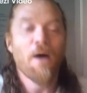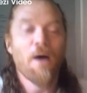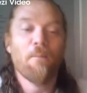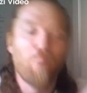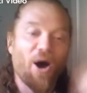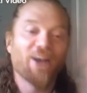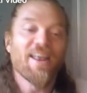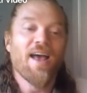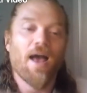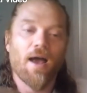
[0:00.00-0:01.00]
but
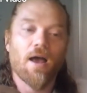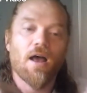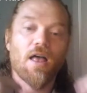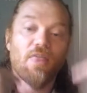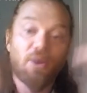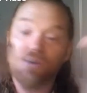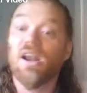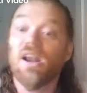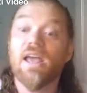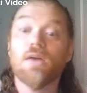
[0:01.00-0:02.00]
there's a
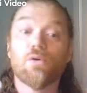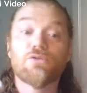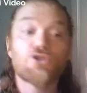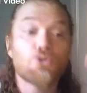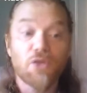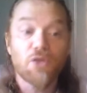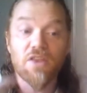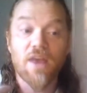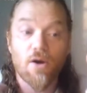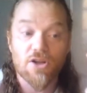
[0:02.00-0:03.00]
little truth in
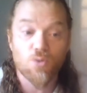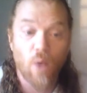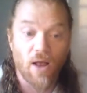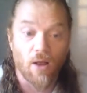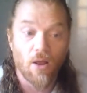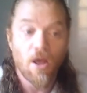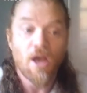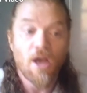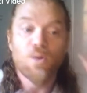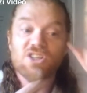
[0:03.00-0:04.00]
there as well,
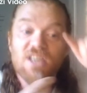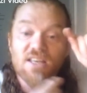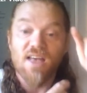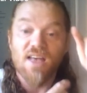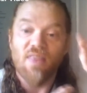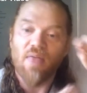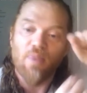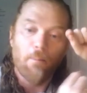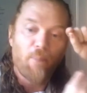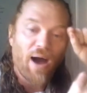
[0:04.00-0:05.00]
which is that
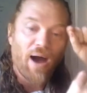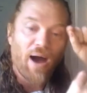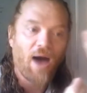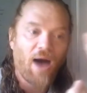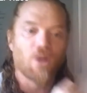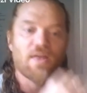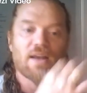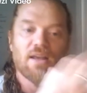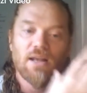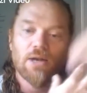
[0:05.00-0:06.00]
the power that
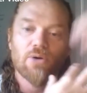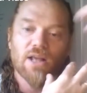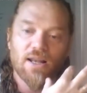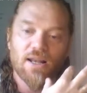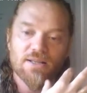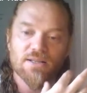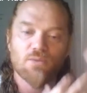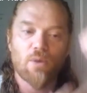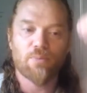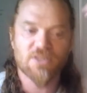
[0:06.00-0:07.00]
Hillary Clinton
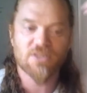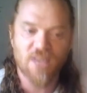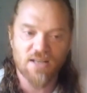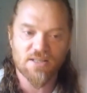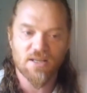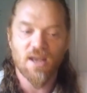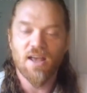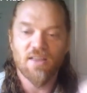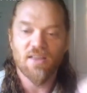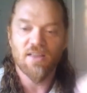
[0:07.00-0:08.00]
represents,
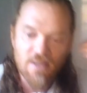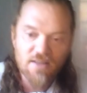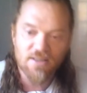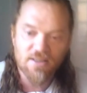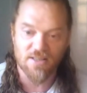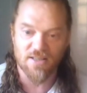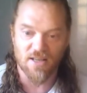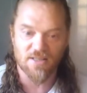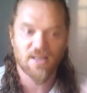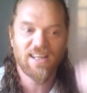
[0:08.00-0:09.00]
that is in a
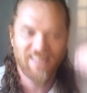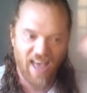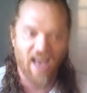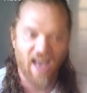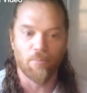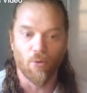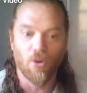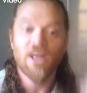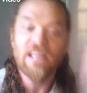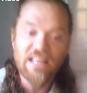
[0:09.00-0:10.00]
sense
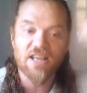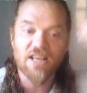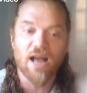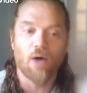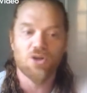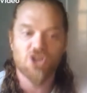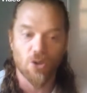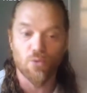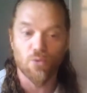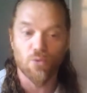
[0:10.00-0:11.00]
cannibal, eating our
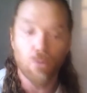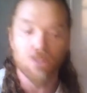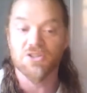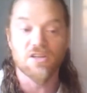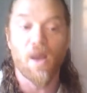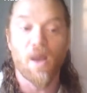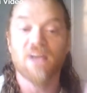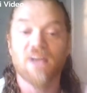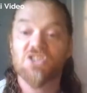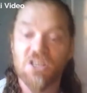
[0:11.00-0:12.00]
children, for instance, by
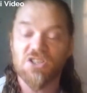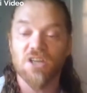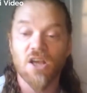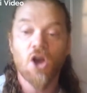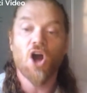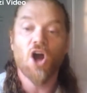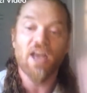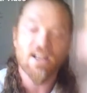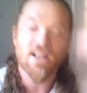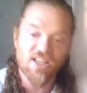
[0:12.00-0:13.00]
insisting on
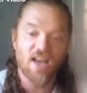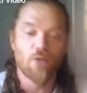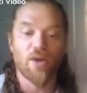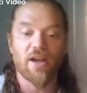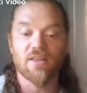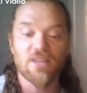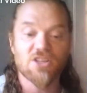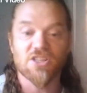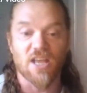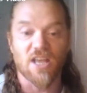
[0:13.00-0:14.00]
accelerating the
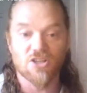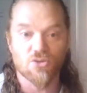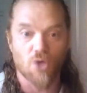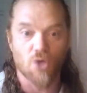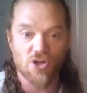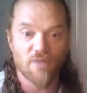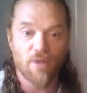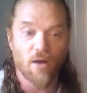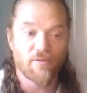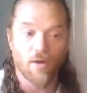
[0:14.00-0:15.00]
insane destruction of
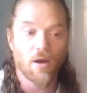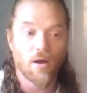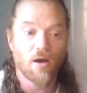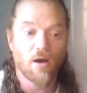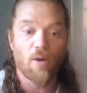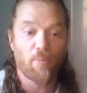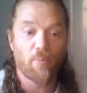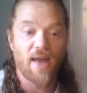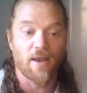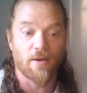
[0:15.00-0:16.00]
our
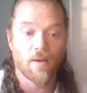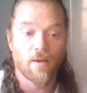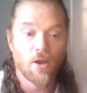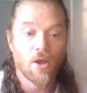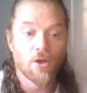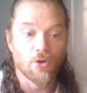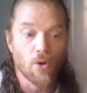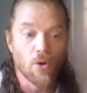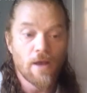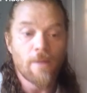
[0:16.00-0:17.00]
planet. You
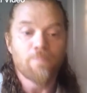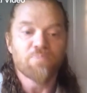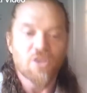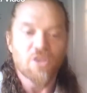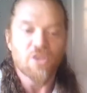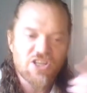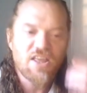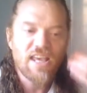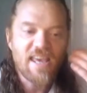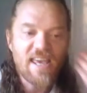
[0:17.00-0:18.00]
know, you see the
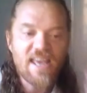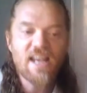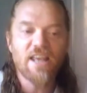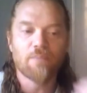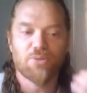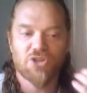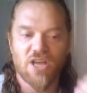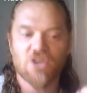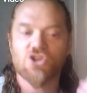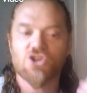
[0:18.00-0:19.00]
healing
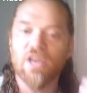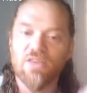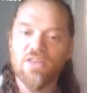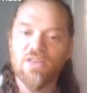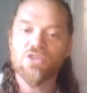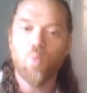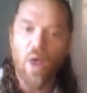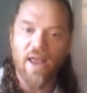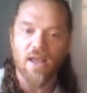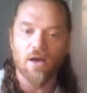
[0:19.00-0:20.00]
potential in this
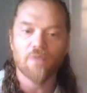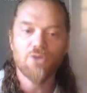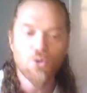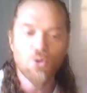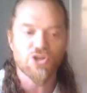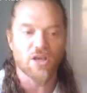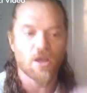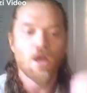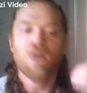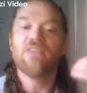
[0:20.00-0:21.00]
way of using
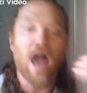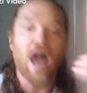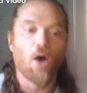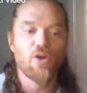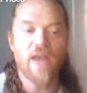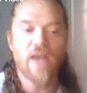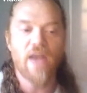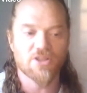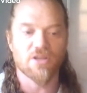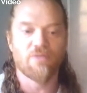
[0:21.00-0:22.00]
the Aum
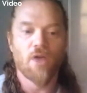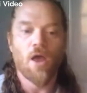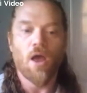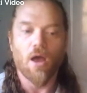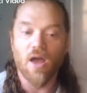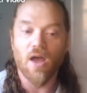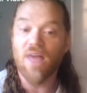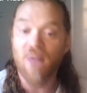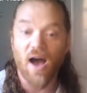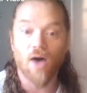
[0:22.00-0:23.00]
narrative and
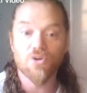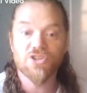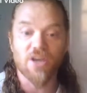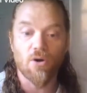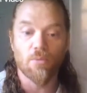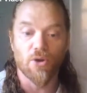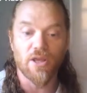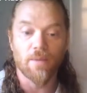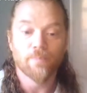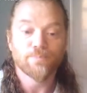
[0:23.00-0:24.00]
the Aum
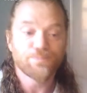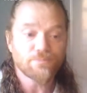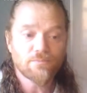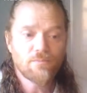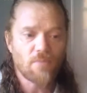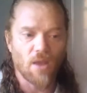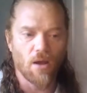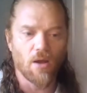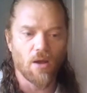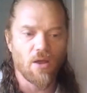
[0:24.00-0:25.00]
ceremony,
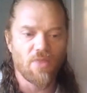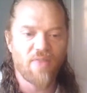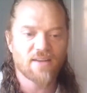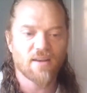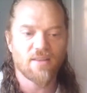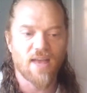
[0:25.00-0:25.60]
that it